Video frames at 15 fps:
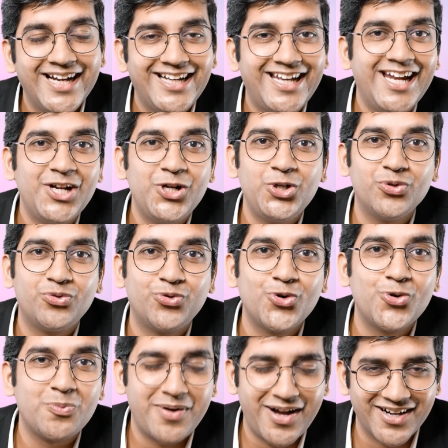10 into
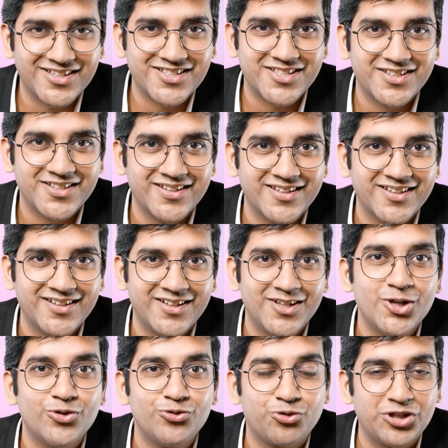4 marks,
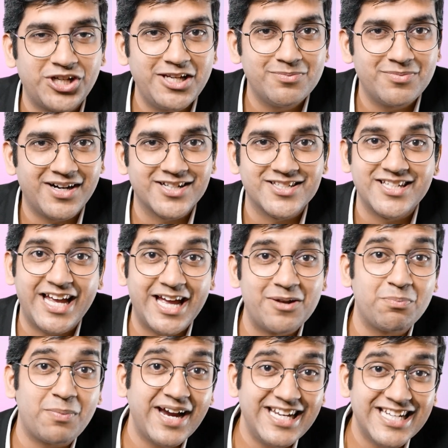40 marks,
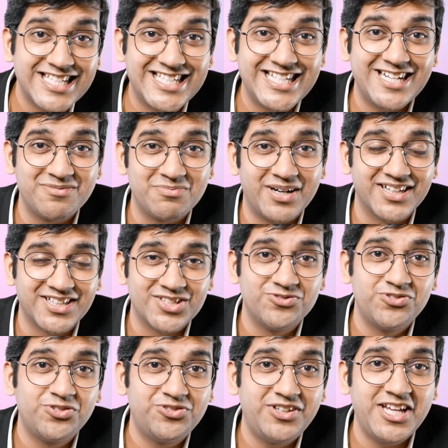and minus 10 marks,
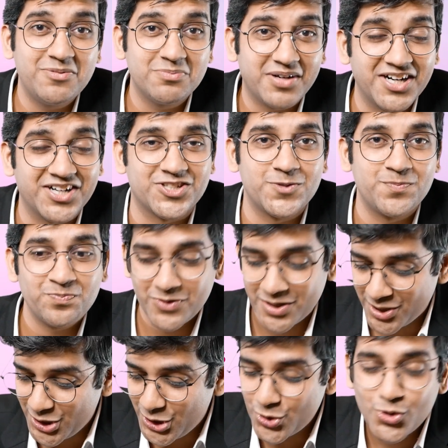50 marks.
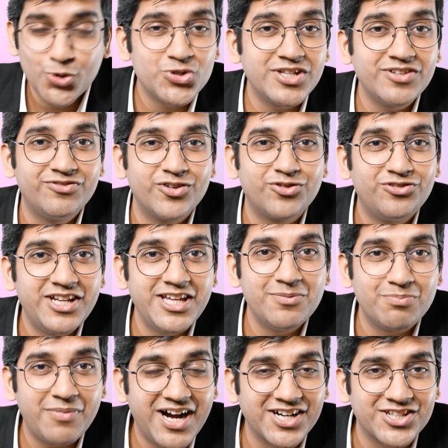You're losing
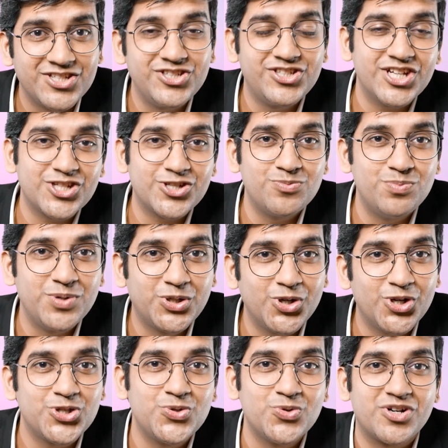50 marks just
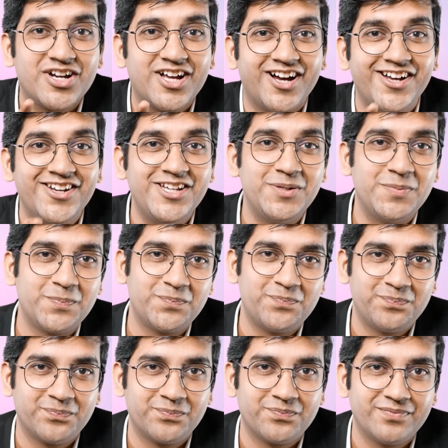because you are in a hurry.
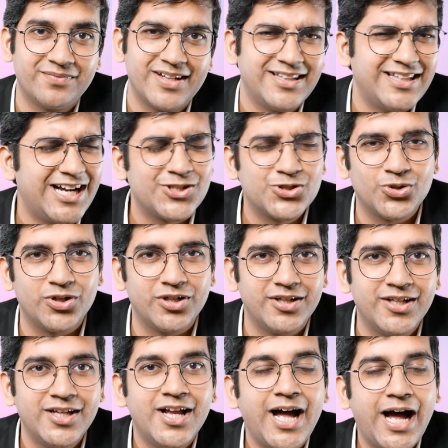That's all.
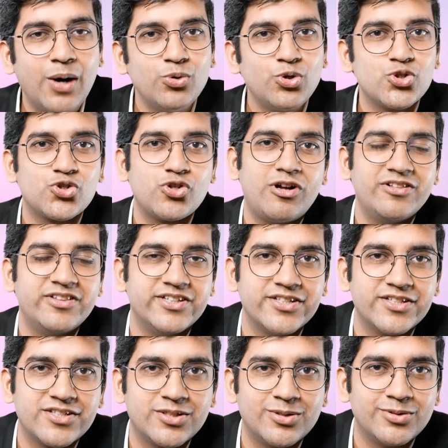How to solve this
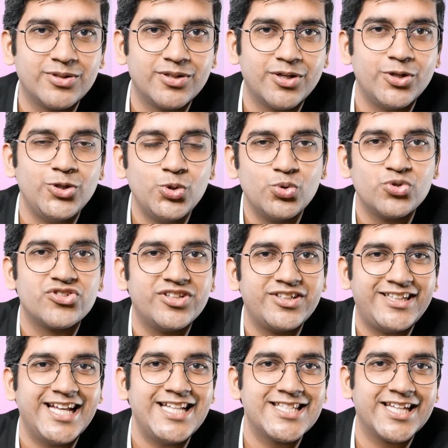is, use
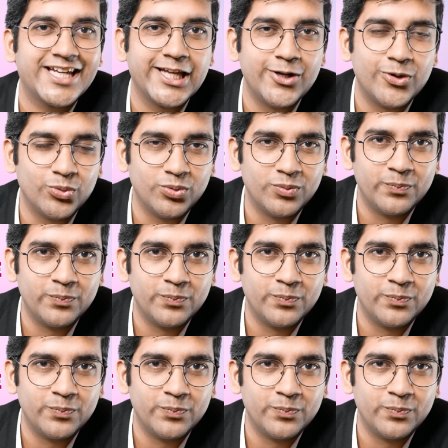10 second rule.